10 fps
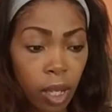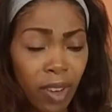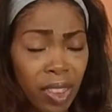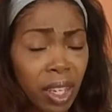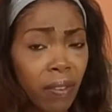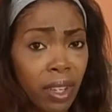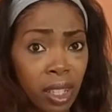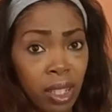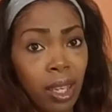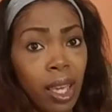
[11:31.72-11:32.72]
If I think of
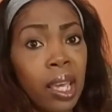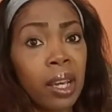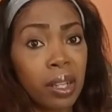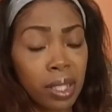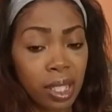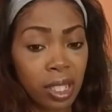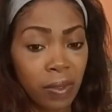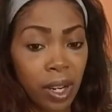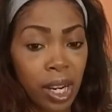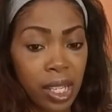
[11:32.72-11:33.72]
anything else as
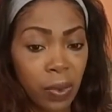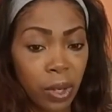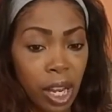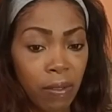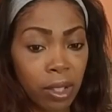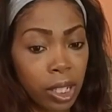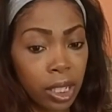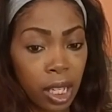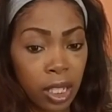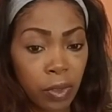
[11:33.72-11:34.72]
far as what I've
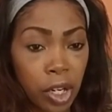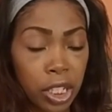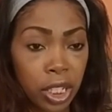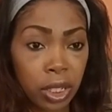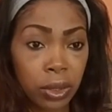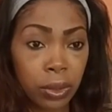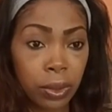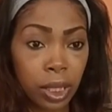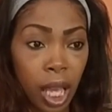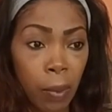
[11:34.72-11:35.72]
learned as far as
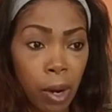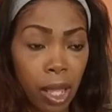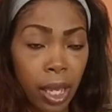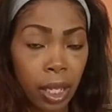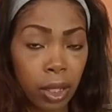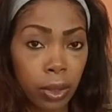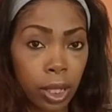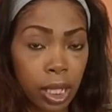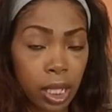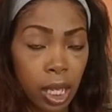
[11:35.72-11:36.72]
shoes, I'll probably
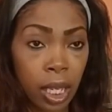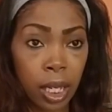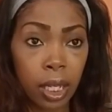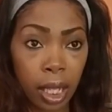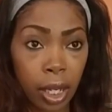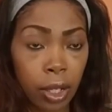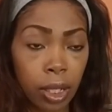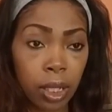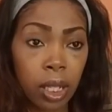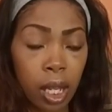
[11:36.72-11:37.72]
include it in a
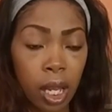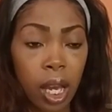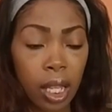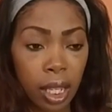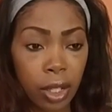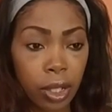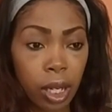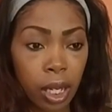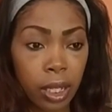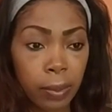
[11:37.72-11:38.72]

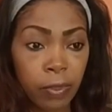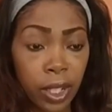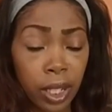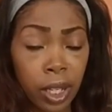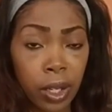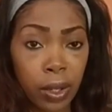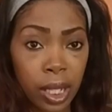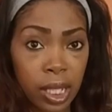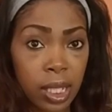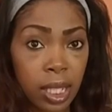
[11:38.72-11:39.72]
later video,
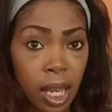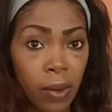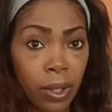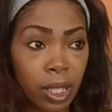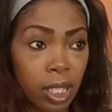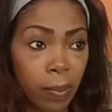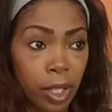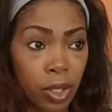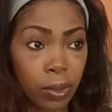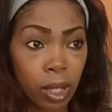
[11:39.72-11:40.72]
because I don't want this to
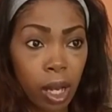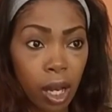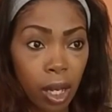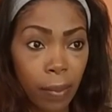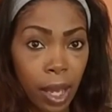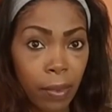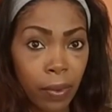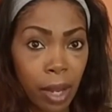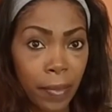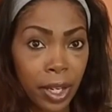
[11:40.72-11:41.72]
be too long about
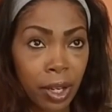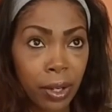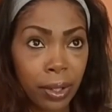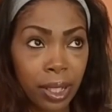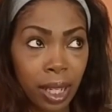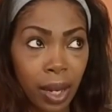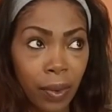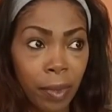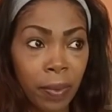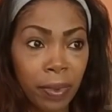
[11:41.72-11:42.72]
me rambling on and not
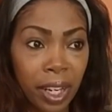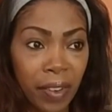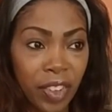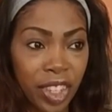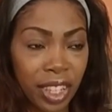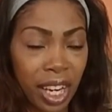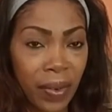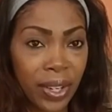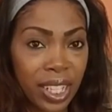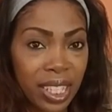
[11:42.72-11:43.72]
remembering everything that
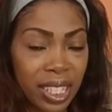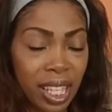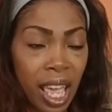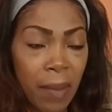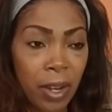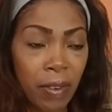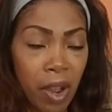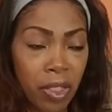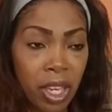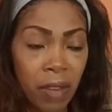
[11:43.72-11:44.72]
I wanted to say. But if
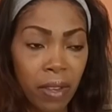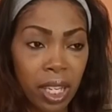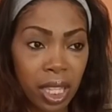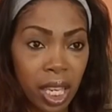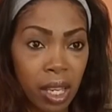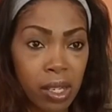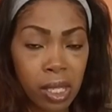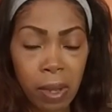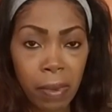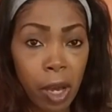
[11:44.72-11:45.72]
I think of anything
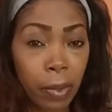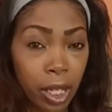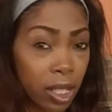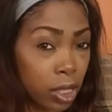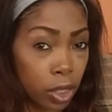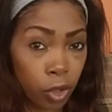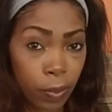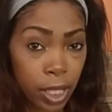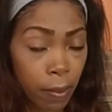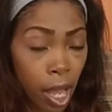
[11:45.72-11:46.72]
else, maybe I'll put it in the
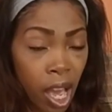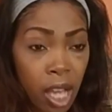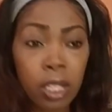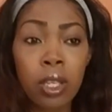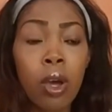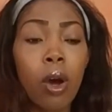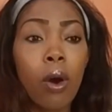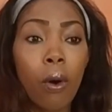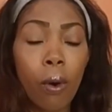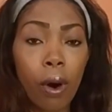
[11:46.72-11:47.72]
description box,
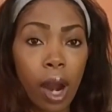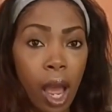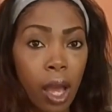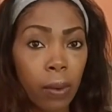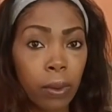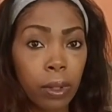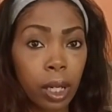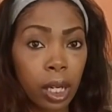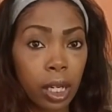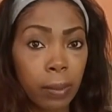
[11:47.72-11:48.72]
or I
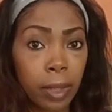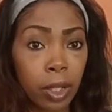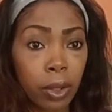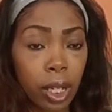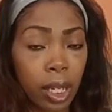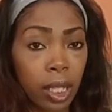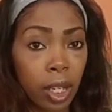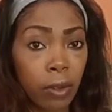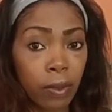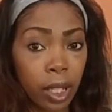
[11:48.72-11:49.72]
will include it in a
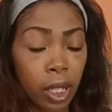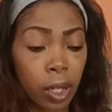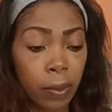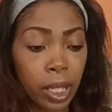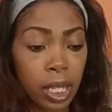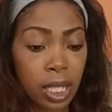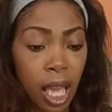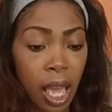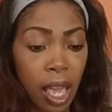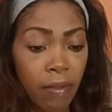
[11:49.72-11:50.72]
later video, because
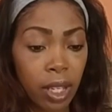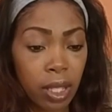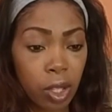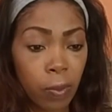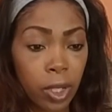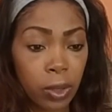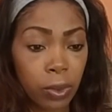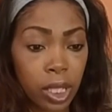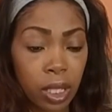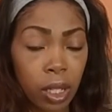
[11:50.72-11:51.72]
I have done so
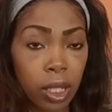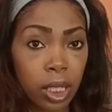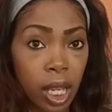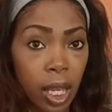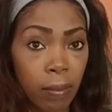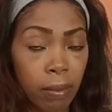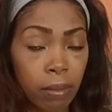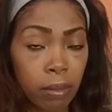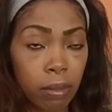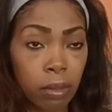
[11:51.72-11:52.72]
much research and
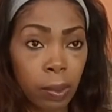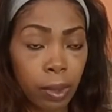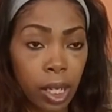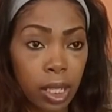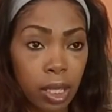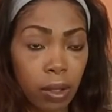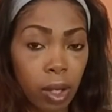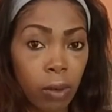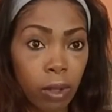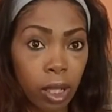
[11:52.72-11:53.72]
my brain's on
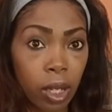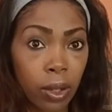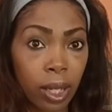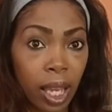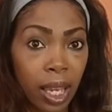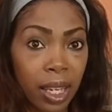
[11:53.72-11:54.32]
overload.